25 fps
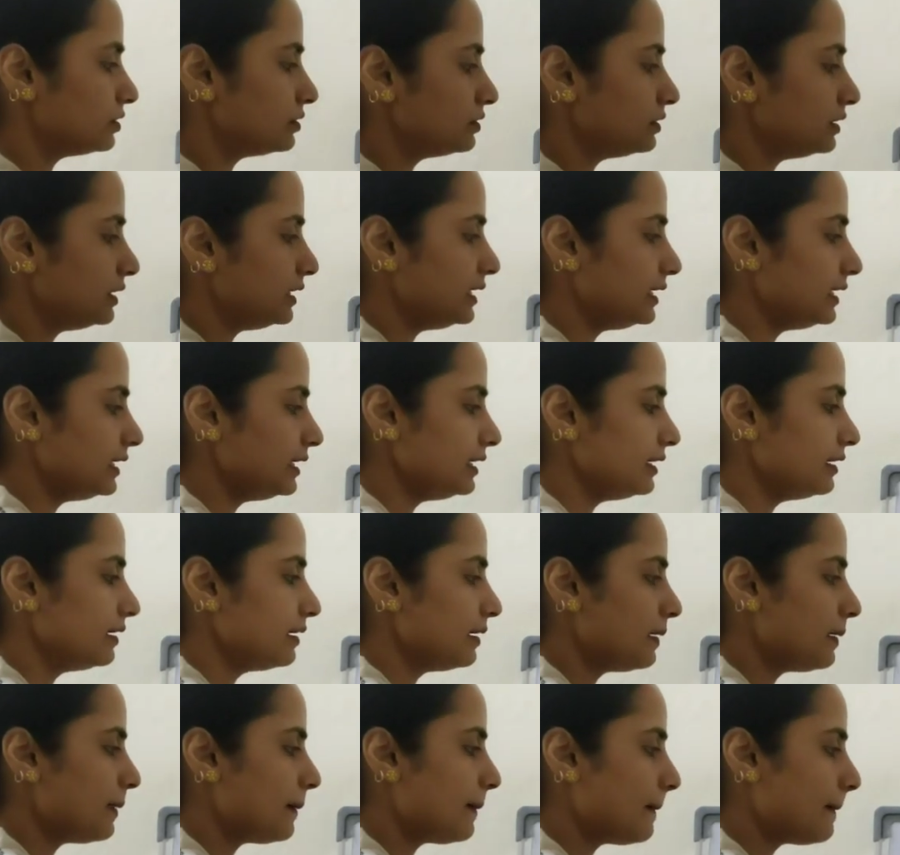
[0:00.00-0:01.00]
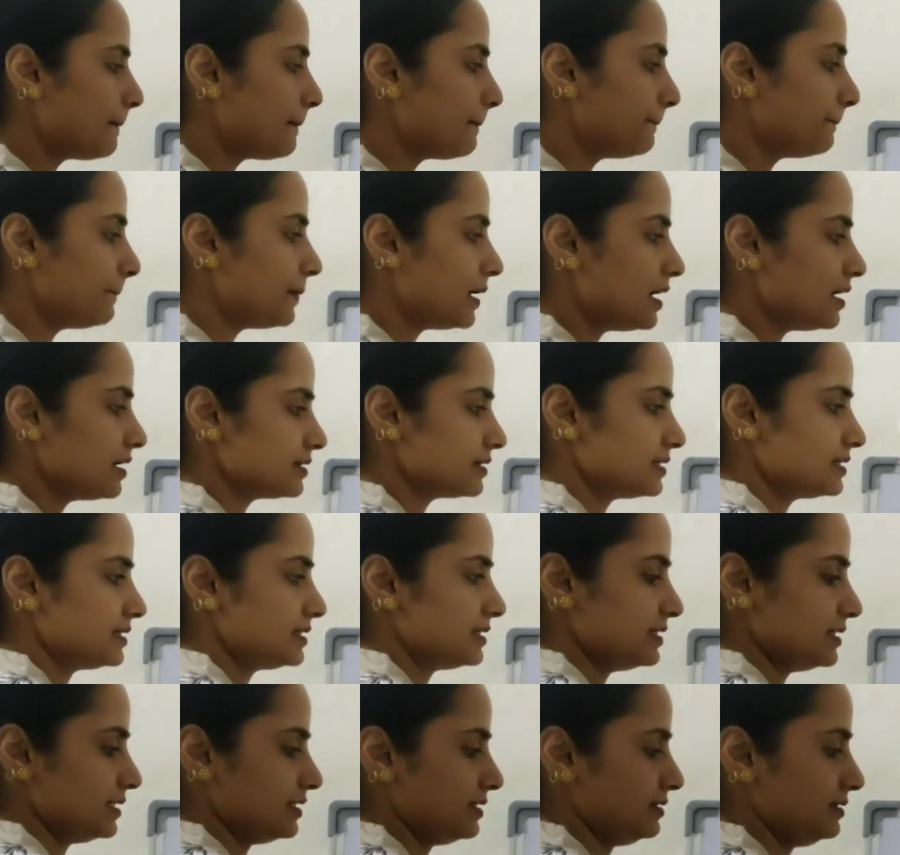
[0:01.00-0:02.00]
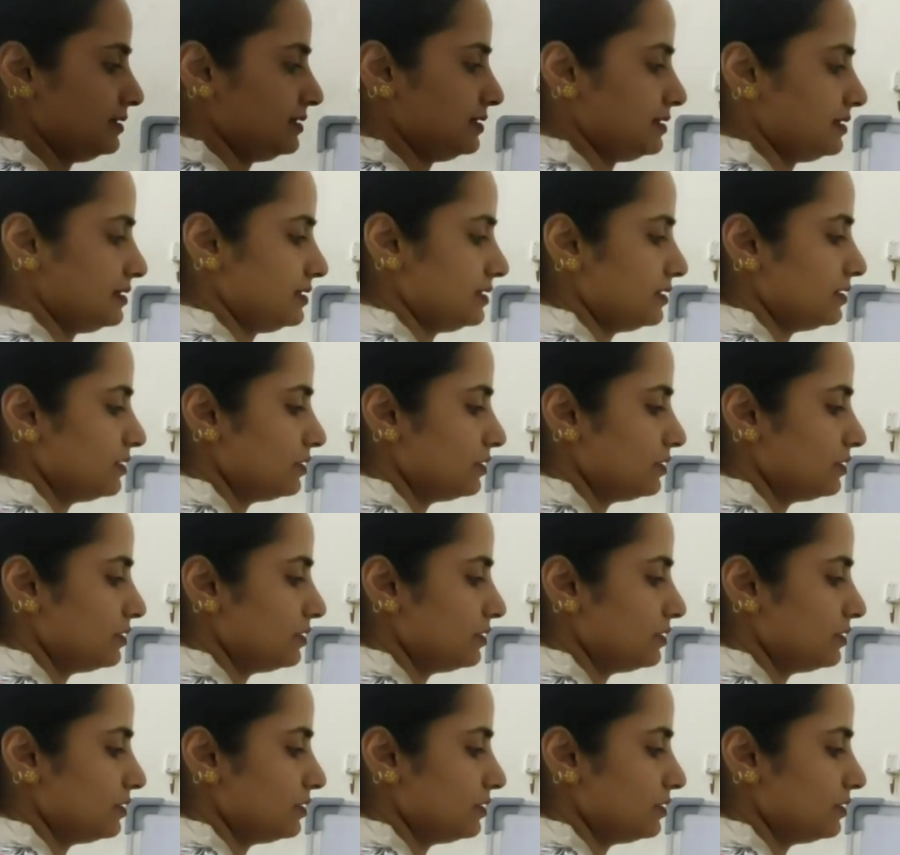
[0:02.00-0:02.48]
the past tense.